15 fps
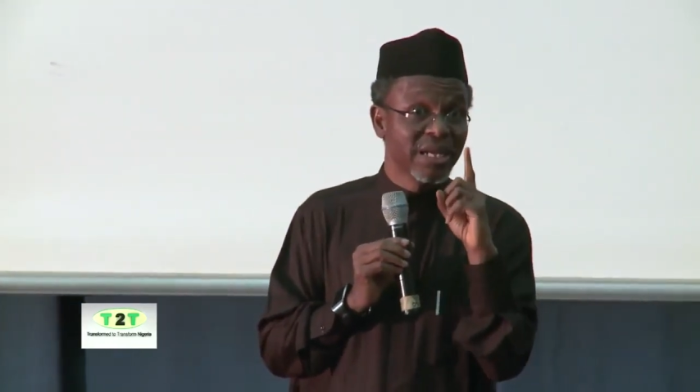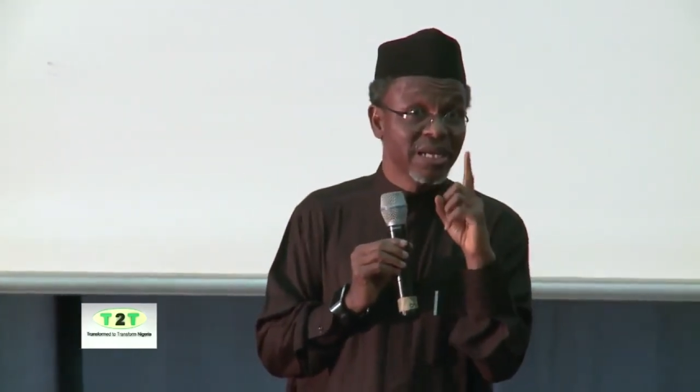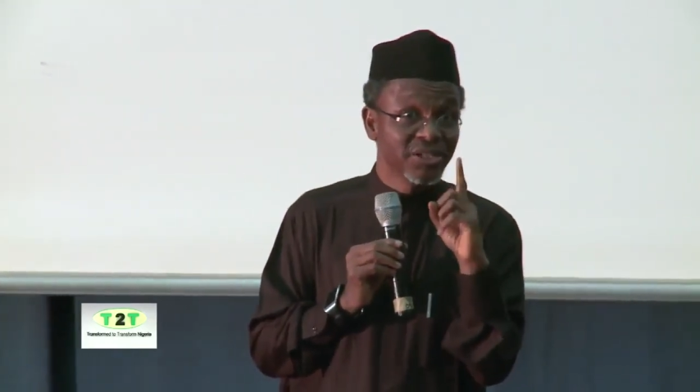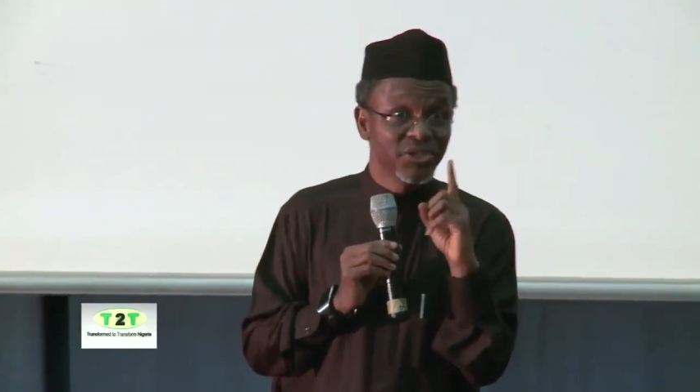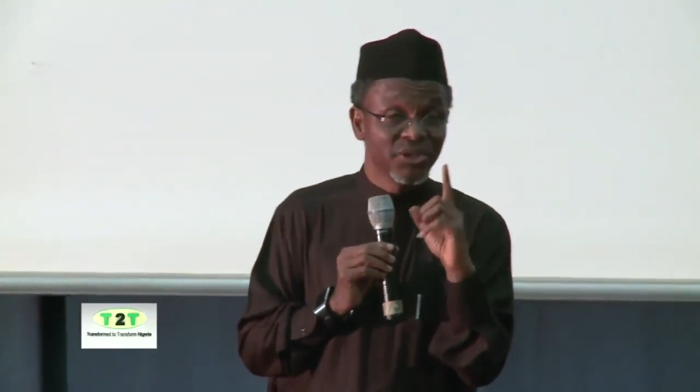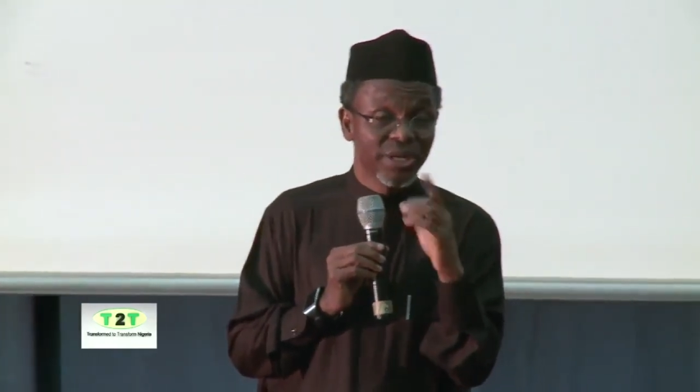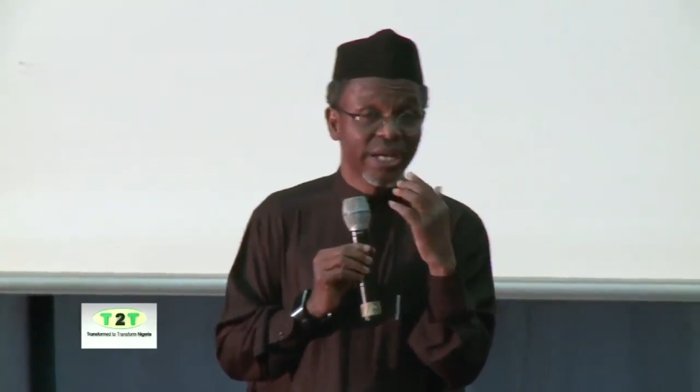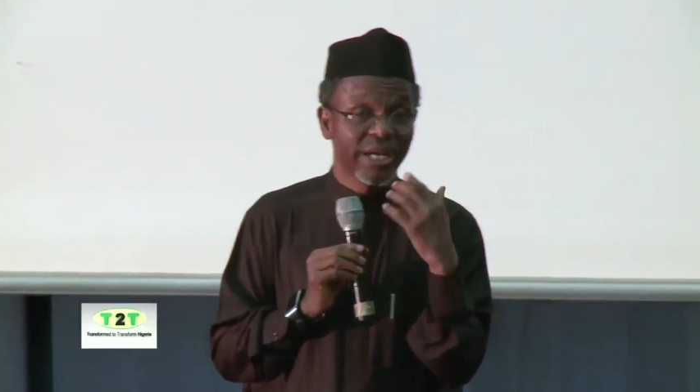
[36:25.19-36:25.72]

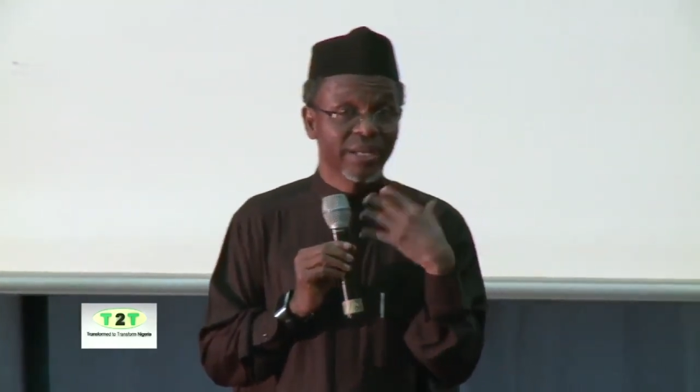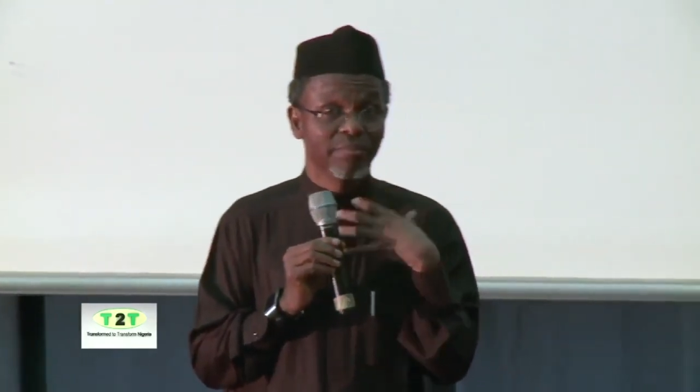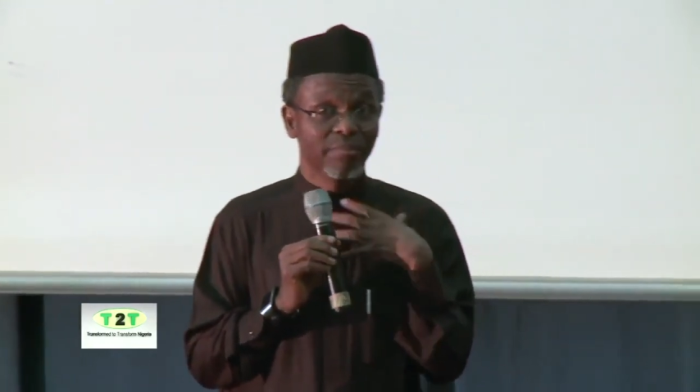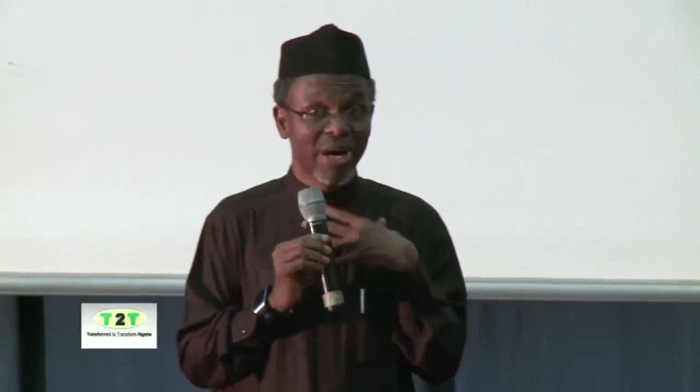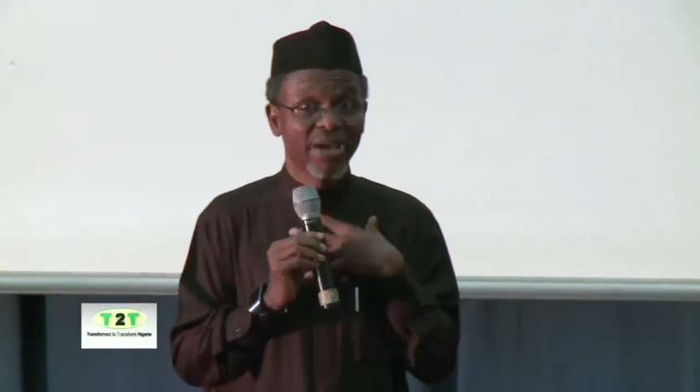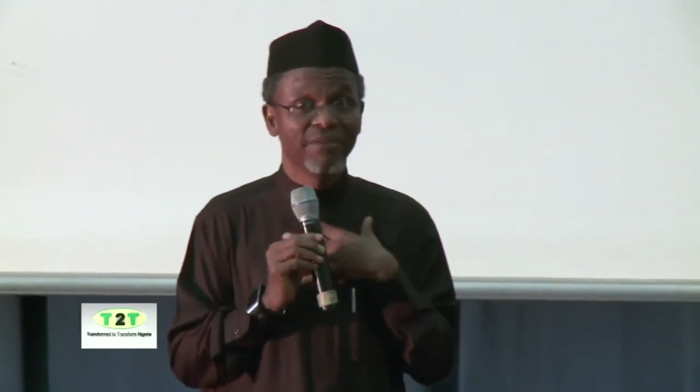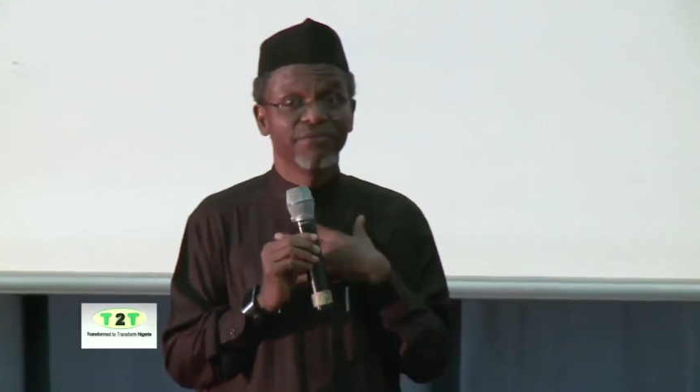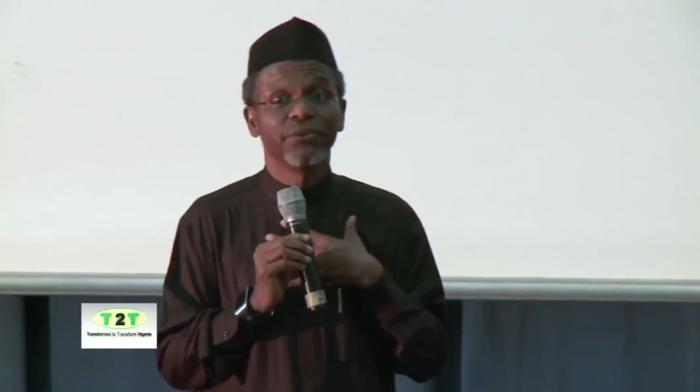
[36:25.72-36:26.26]
Nigeria, in
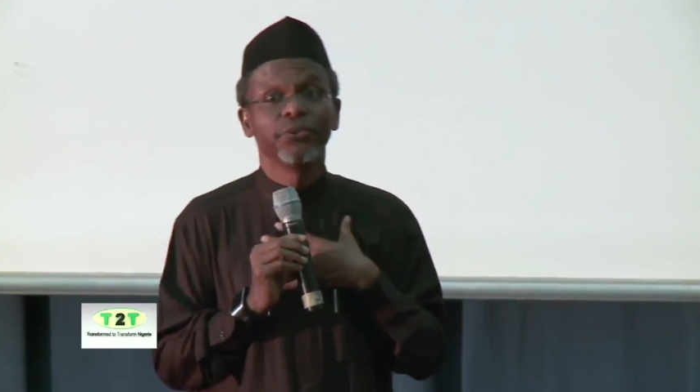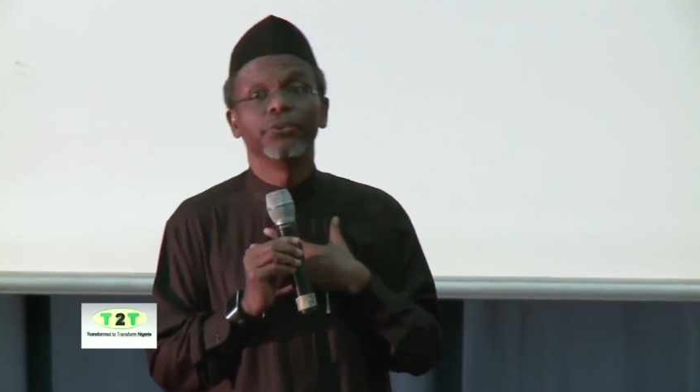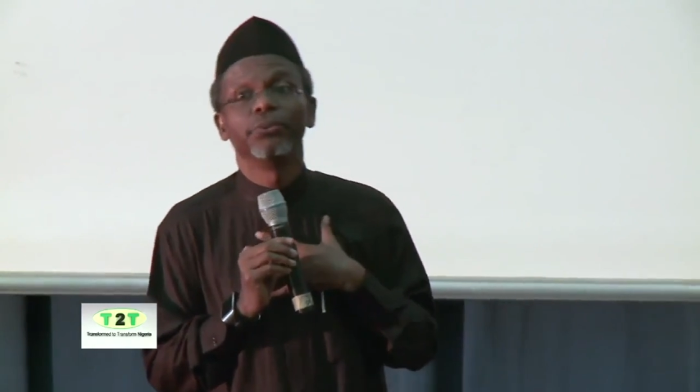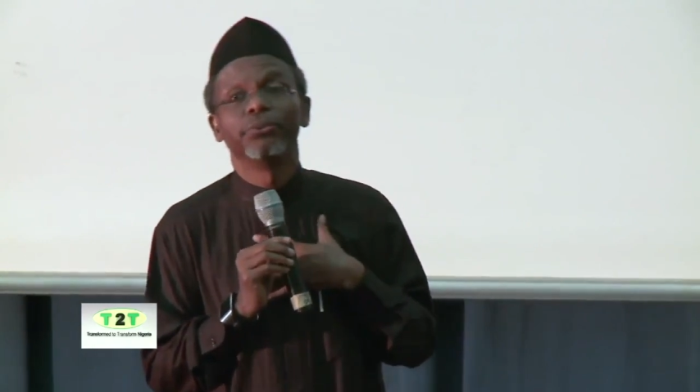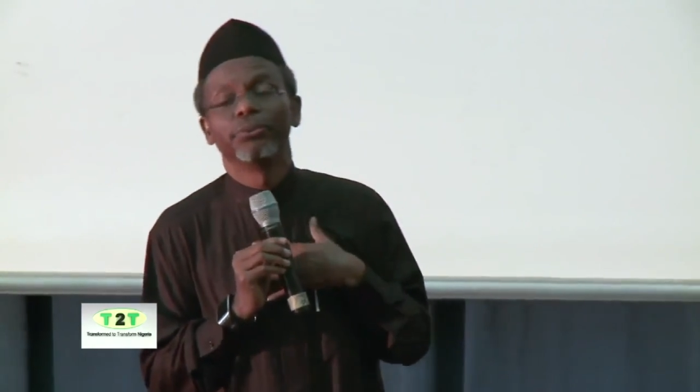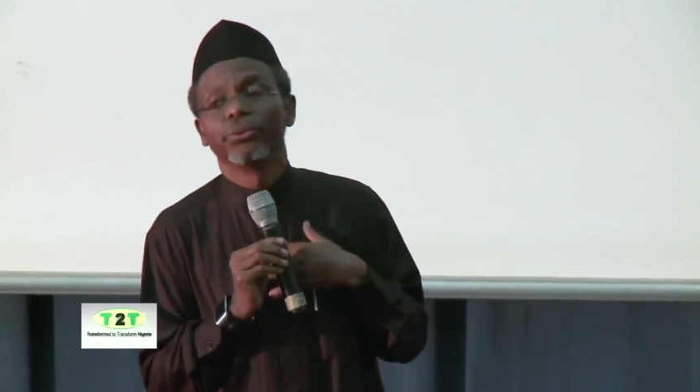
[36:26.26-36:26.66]
my view,